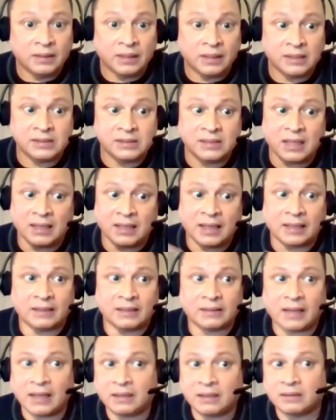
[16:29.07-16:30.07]
it's not
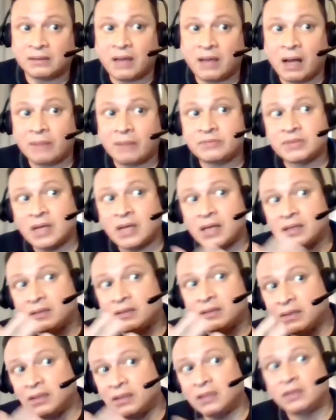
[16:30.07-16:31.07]
like like a lopsided
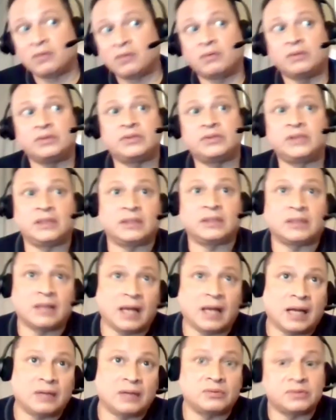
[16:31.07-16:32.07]
thing or you seeing a
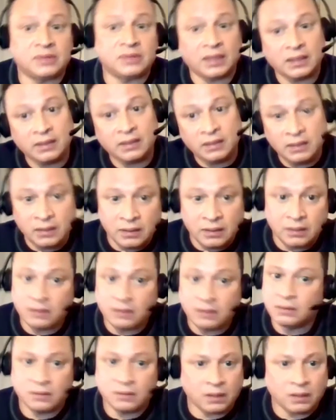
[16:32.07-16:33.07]
guy who's like, eh,
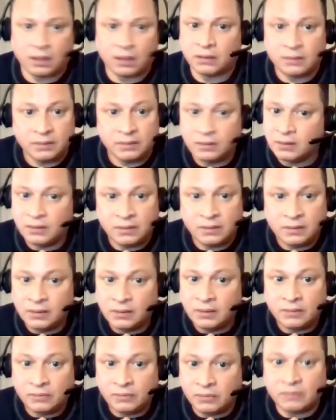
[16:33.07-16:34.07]
nah.
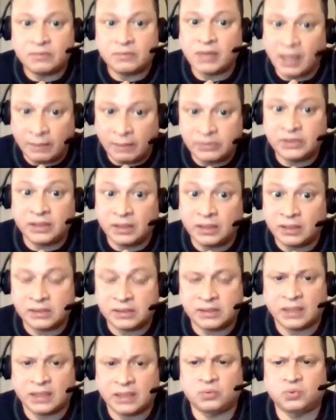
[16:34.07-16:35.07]
Well, what I'm seeing
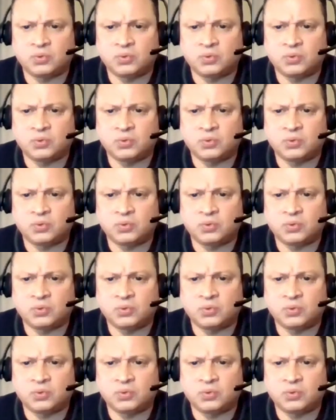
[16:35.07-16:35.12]
is like,